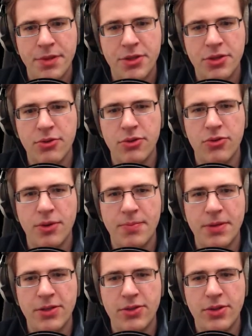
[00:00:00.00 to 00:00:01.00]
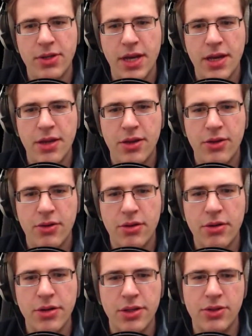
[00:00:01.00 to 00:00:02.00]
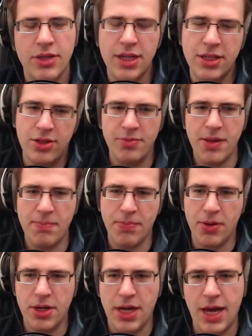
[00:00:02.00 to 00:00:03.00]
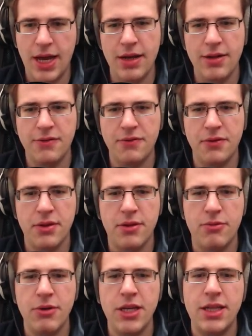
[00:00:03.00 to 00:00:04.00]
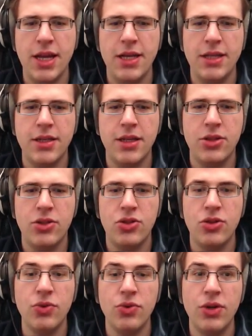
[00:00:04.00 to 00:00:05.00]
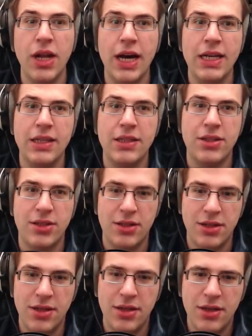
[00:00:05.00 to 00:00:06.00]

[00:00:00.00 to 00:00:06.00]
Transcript: The school trip is today. I'm going to Tatsumi Port Island for three days and two nights.